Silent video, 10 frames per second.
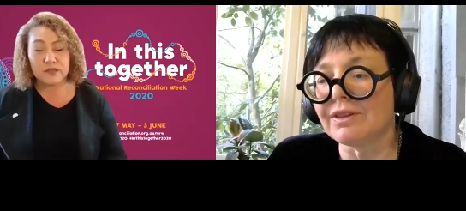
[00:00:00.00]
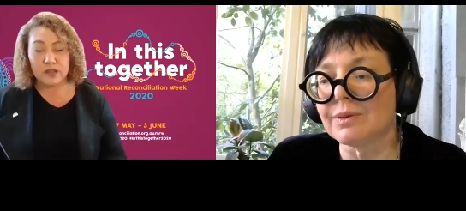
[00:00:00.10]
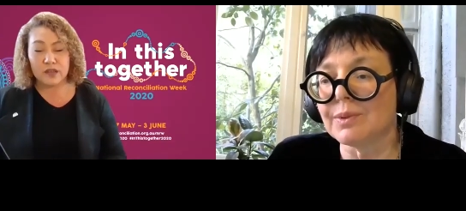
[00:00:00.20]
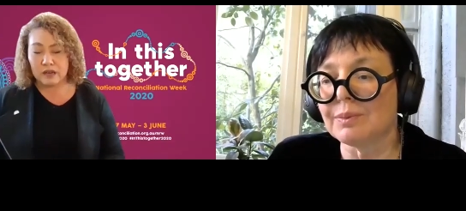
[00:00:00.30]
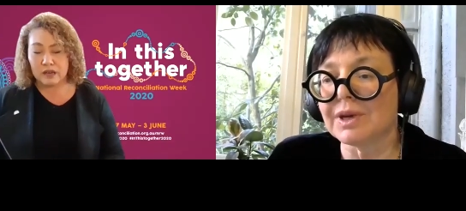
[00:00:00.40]
Speaker 1: the
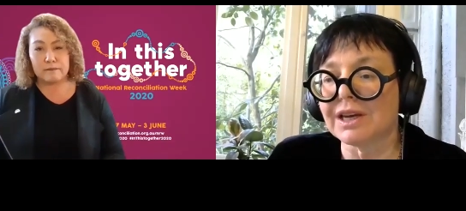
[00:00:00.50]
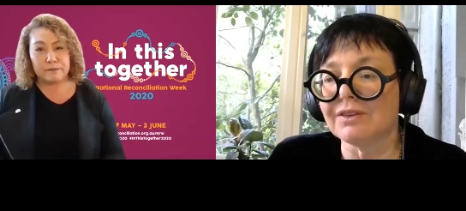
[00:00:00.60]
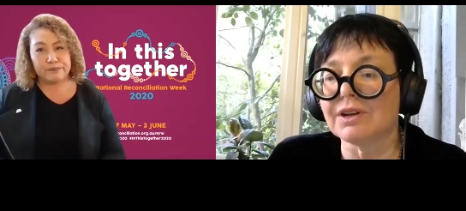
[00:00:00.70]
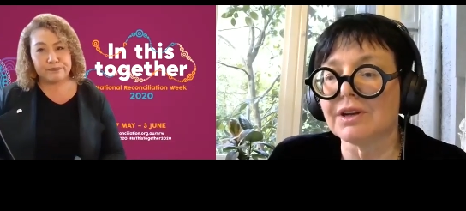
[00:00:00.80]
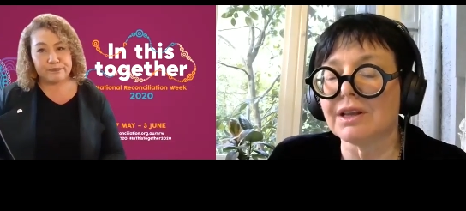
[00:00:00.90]
commitment
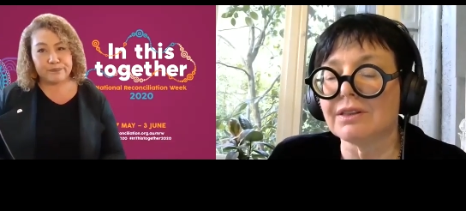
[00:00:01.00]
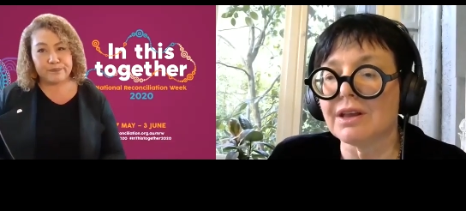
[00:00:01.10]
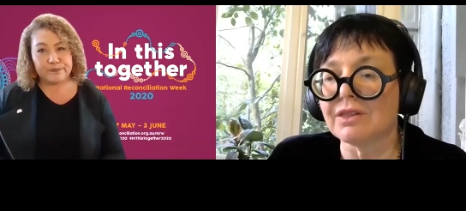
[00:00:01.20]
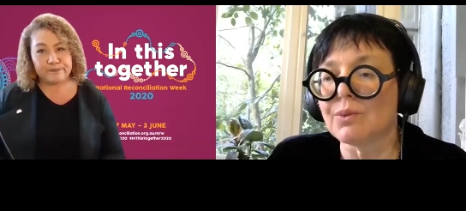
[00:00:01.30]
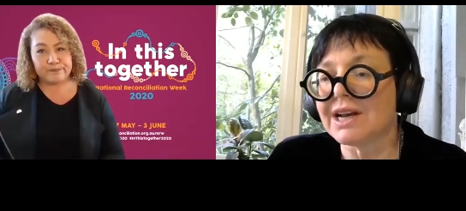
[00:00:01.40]
given and
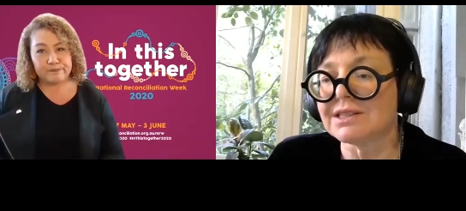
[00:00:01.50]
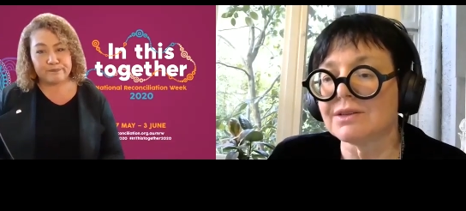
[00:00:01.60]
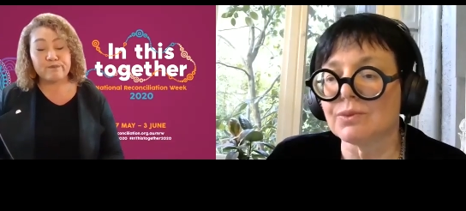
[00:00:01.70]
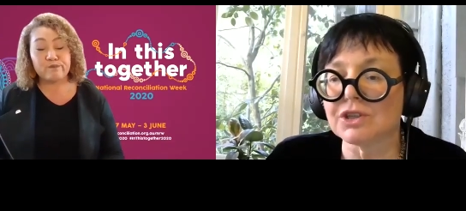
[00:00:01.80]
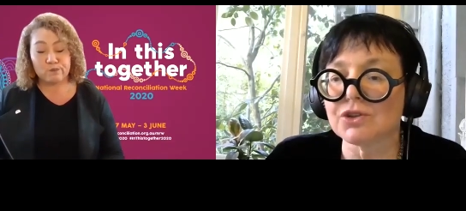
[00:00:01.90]
the ways
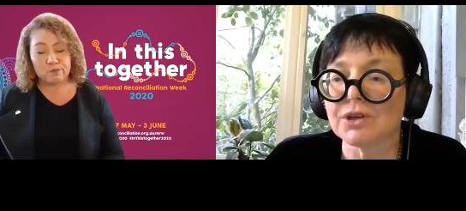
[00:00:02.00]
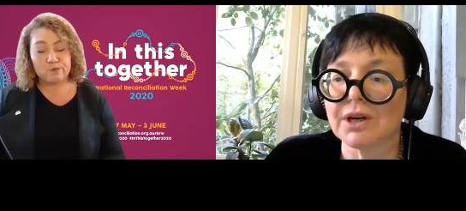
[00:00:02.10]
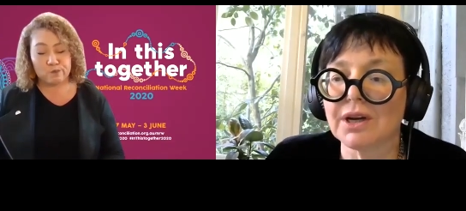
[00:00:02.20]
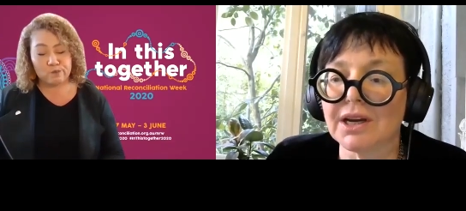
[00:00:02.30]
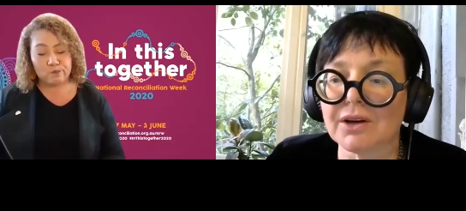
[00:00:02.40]
in which
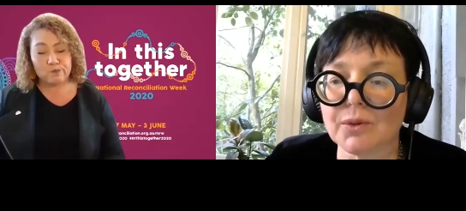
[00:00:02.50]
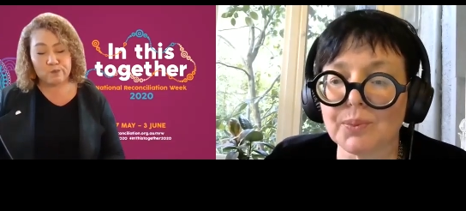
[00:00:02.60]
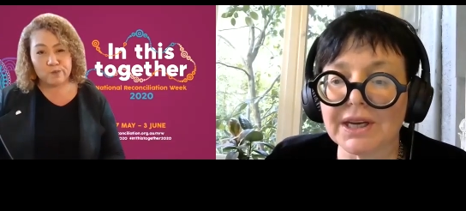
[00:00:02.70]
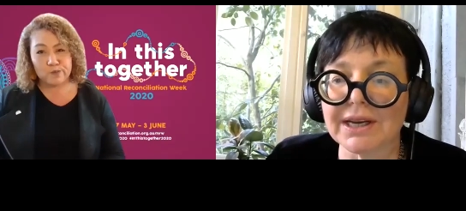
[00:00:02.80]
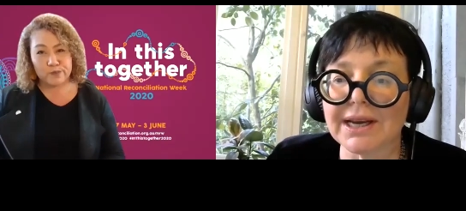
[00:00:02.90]
it could
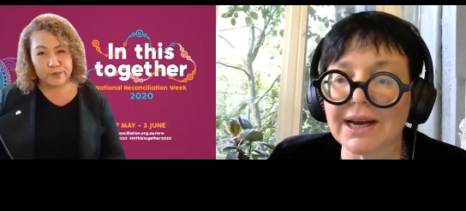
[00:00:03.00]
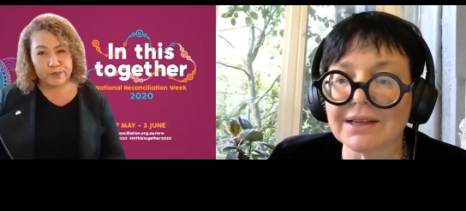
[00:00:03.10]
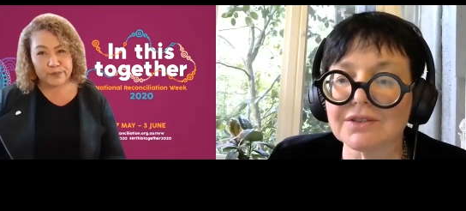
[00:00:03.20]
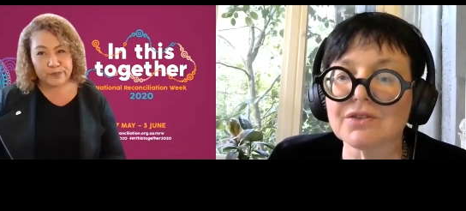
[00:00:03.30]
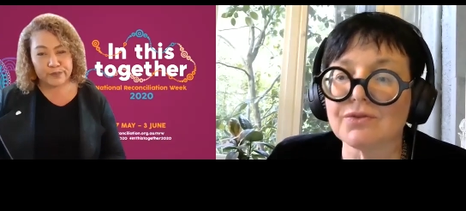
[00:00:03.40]
be
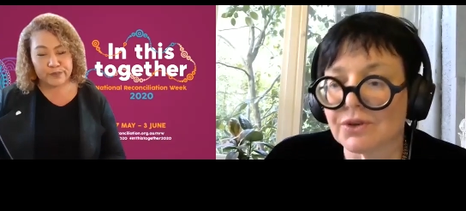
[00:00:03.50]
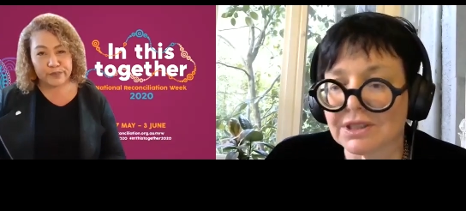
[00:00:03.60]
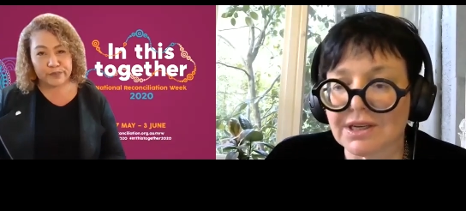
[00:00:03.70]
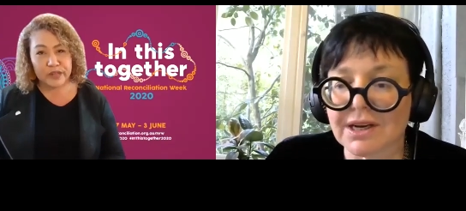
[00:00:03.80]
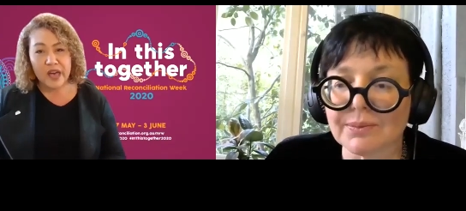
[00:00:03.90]
enhanced, for
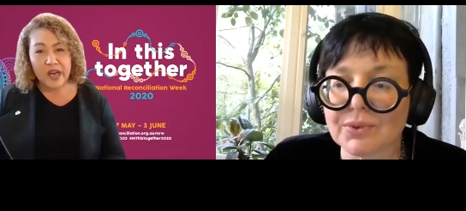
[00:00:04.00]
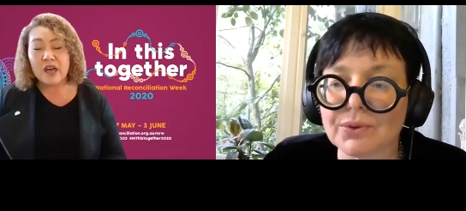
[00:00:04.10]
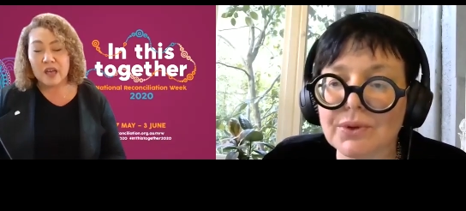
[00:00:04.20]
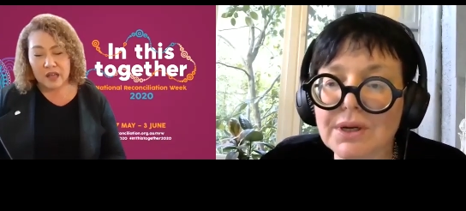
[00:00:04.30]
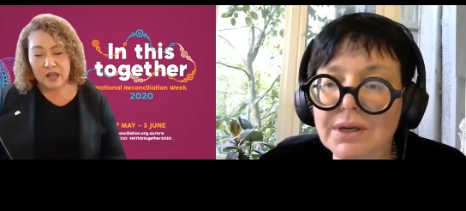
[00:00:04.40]

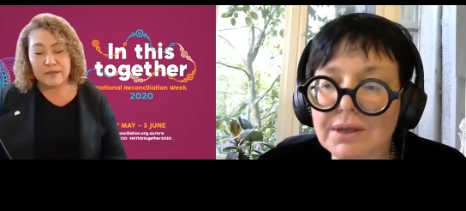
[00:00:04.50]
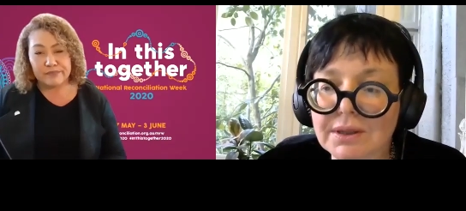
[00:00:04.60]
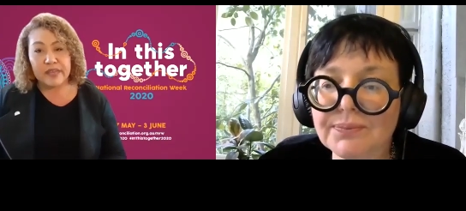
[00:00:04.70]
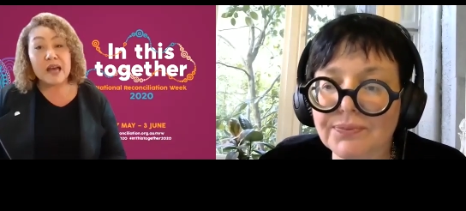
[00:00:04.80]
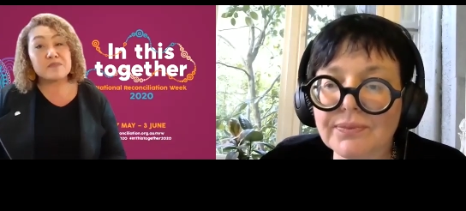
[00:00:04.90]
example.
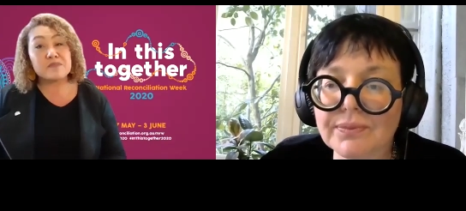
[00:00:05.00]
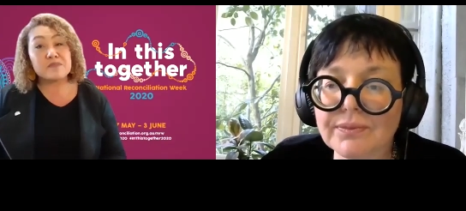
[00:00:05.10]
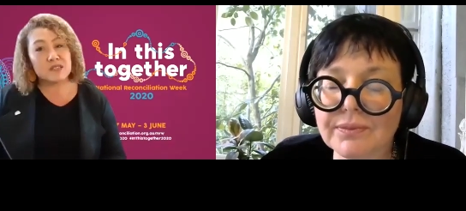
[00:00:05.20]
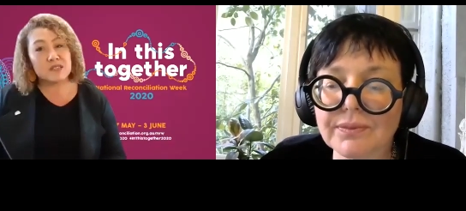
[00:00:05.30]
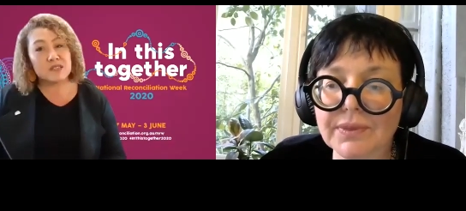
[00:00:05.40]

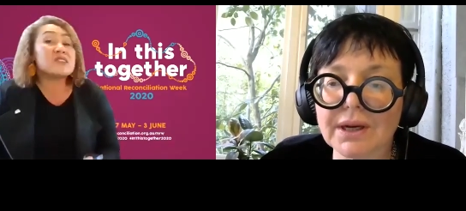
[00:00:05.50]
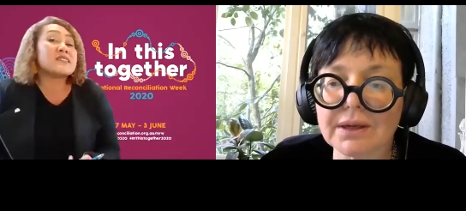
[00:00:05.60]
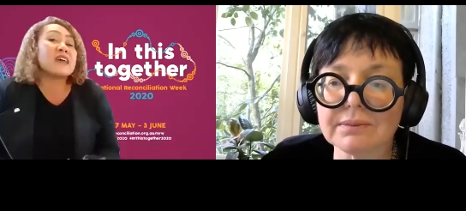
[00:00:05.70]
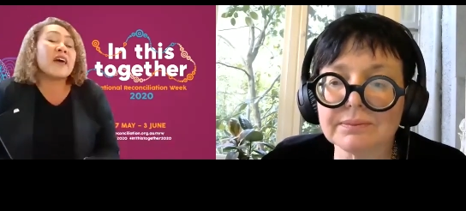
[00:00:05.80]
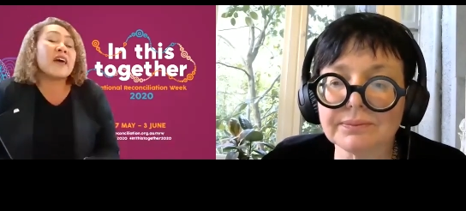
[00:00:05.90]
Speaker 2: Absolutely. Because at
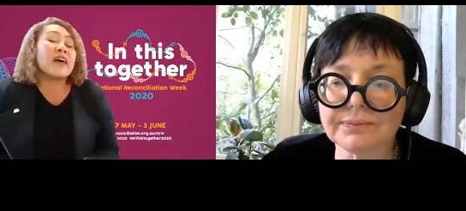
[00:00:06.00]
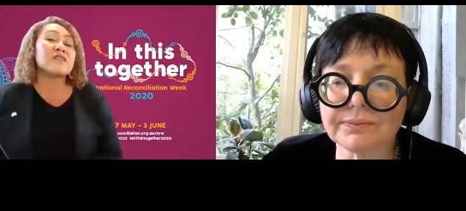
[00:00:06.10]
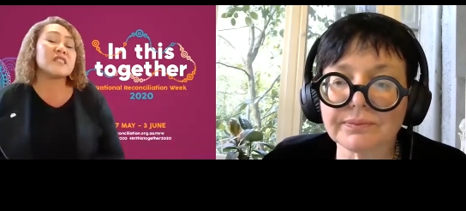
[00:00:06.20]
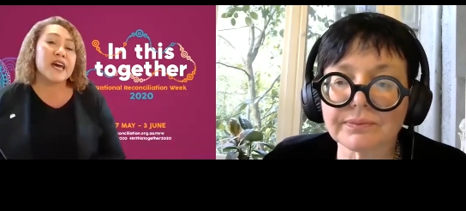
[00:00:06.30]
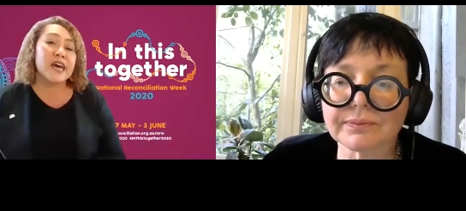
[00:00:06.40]
the end of the
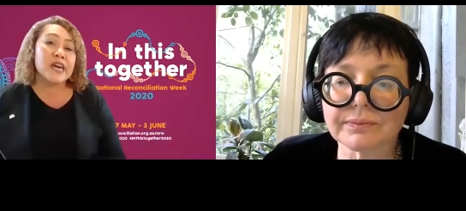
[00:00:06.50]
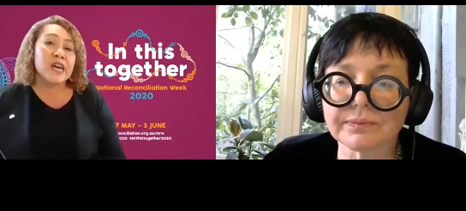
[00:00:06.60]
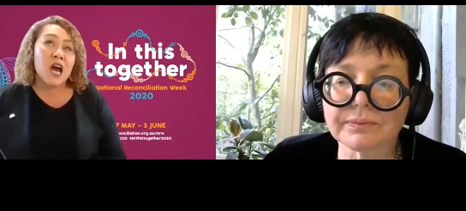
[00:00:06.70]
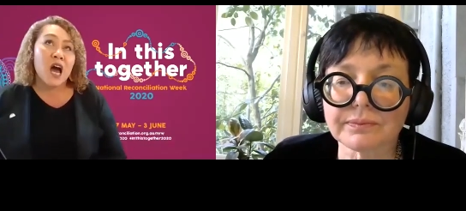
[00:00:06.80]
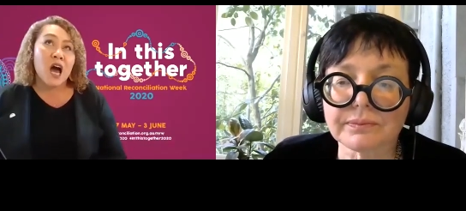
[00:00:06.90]
day,
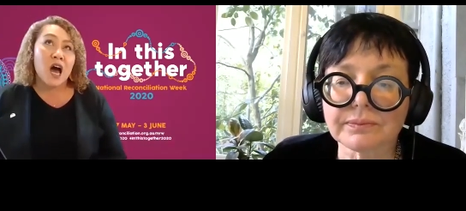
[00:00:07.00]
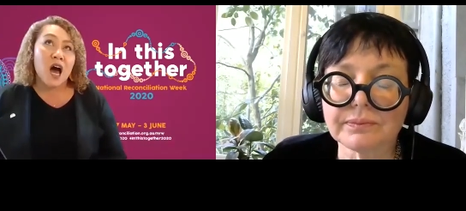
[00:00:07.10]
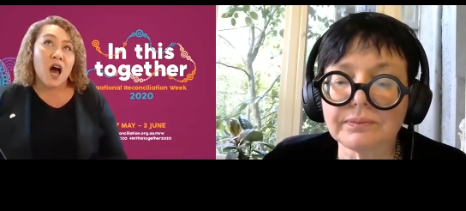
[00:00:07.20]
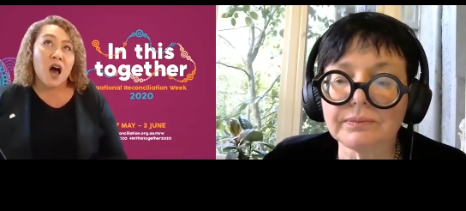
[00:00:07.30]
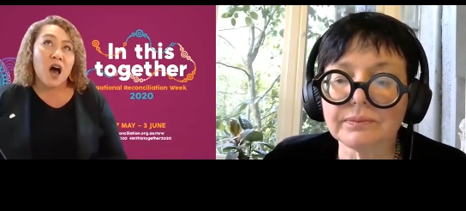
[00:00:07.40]

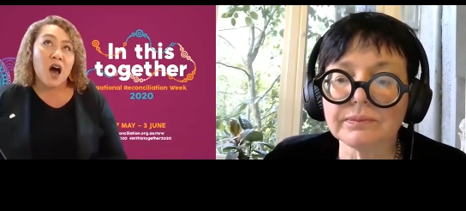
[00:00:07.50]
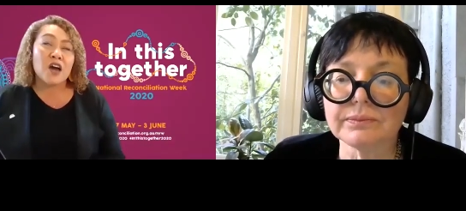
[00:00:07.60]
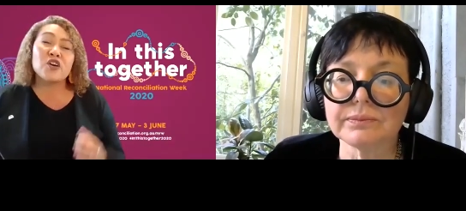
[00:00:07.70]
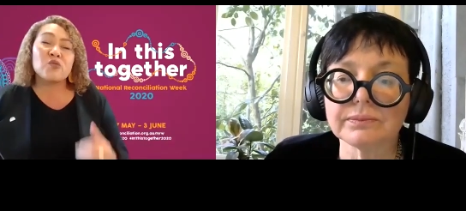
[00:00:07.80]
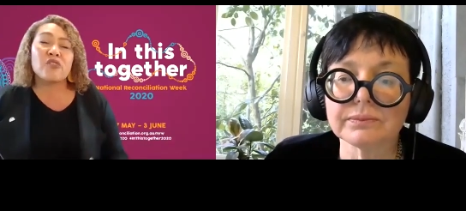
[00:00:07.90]
I
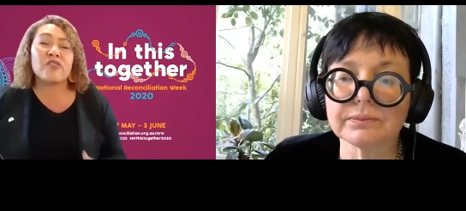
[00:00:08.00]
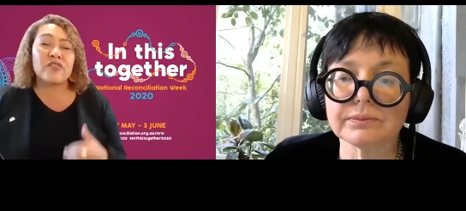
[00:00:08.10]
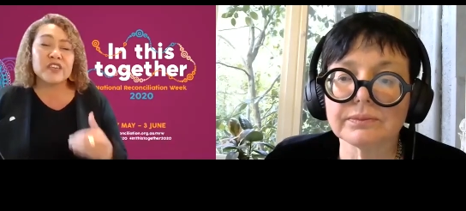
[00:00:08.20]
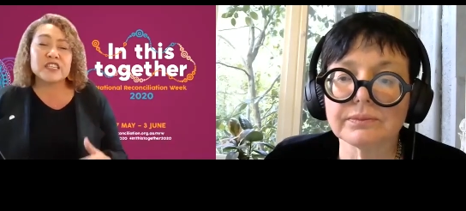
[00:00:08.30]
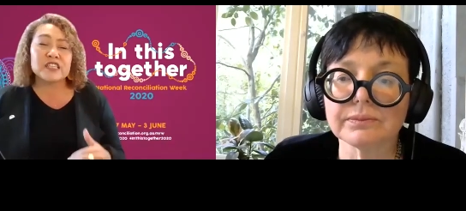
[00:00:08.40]
don't want
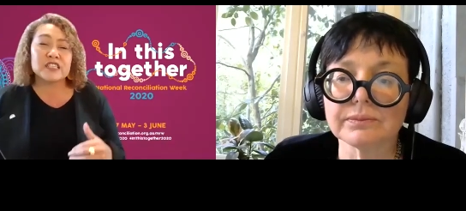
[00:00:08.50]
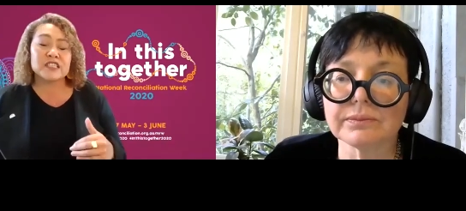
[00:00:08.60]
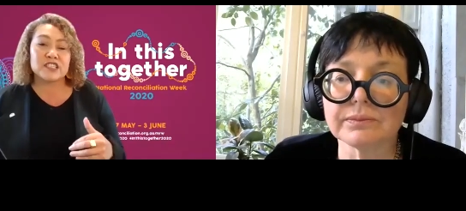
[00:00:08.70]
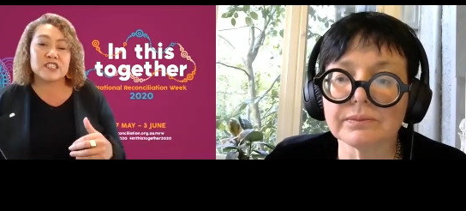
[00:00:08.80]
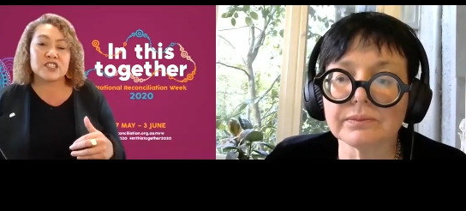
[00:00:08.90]
things
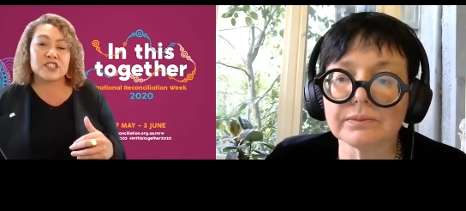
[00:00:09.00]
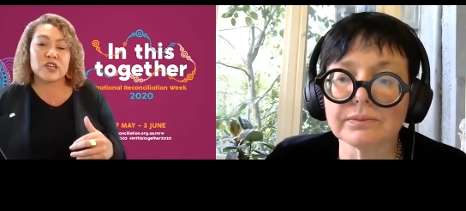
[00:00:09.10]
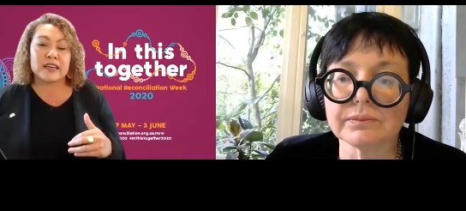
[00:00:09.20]
to